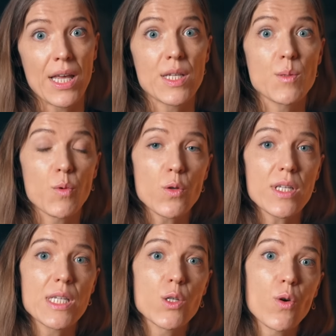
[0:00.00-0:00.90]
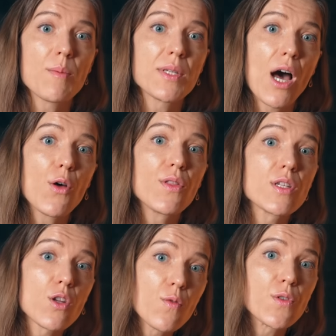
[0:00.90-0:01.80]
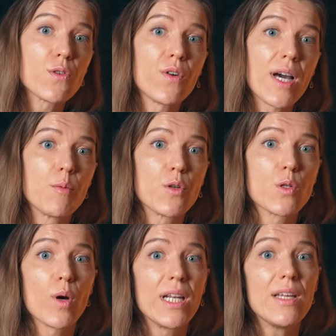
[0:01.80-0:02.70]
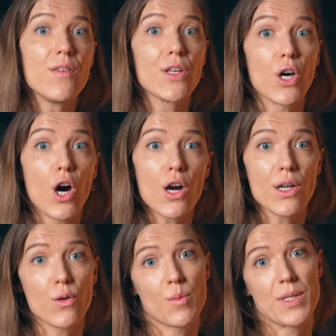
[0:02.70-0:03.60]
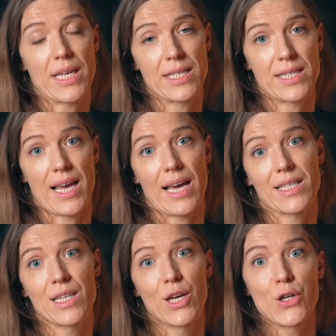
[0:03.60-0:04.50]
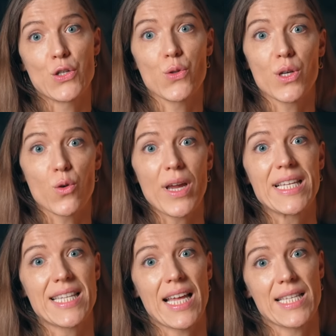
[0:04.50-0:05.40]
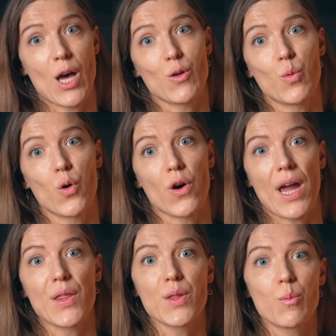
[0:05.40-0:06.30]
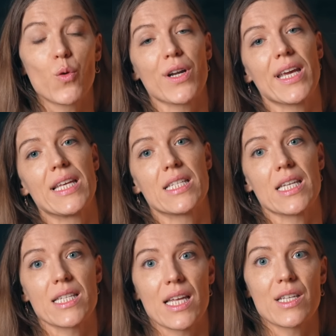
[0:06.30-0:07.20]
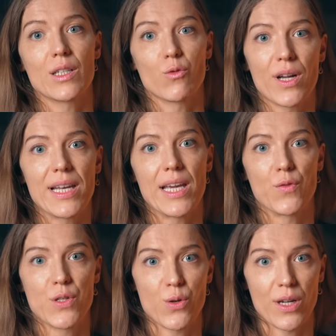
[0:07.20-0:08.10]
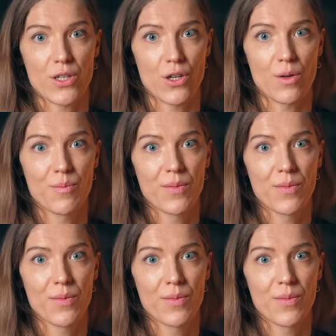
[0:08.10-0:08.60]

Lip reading: This process scrapes out the softer fibers while leaving the harder ribs intact, so the grain stands out more and the board gains a subtle relief structure.